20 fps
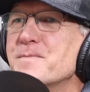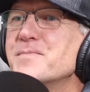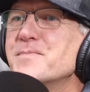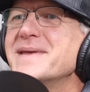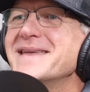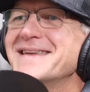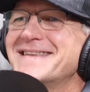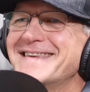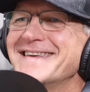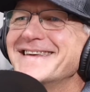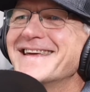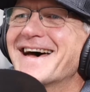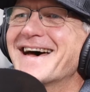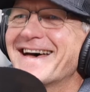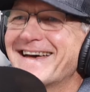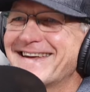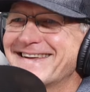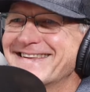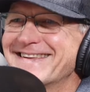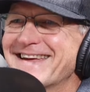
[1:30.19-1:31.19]

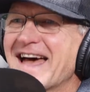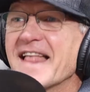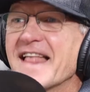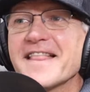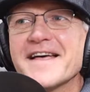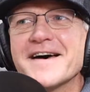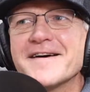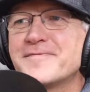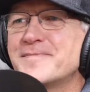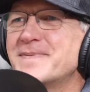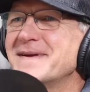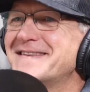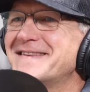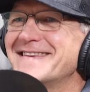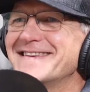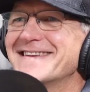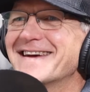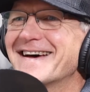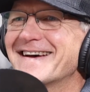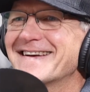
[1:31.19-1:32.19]
PTI. I love
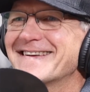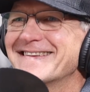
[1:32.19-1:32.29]
PTI.